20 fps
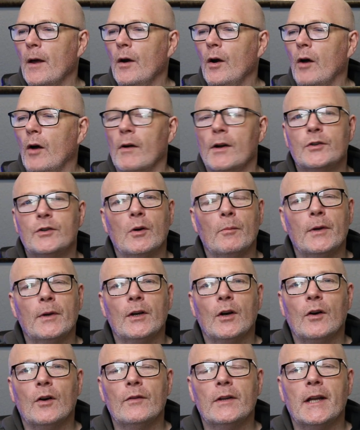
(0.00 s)
All right, join
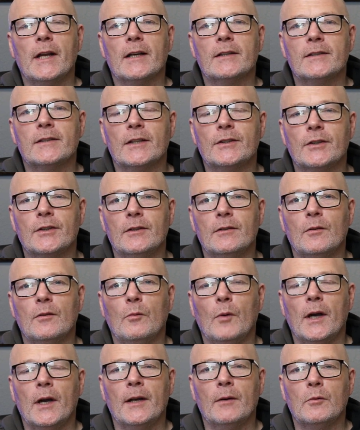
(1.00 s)
me on the next session
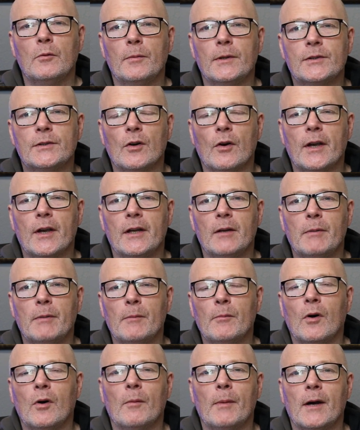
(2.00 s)
when we'll be talking a
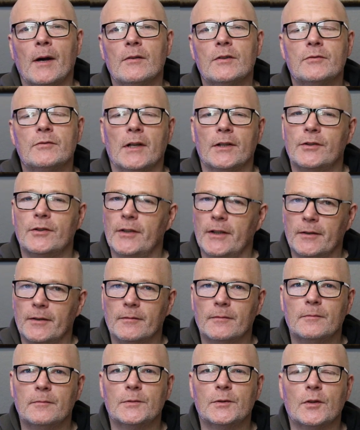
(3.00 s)
bit more about the strategy.
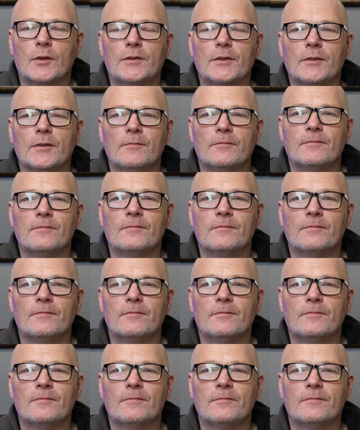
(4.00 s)
Talk soon.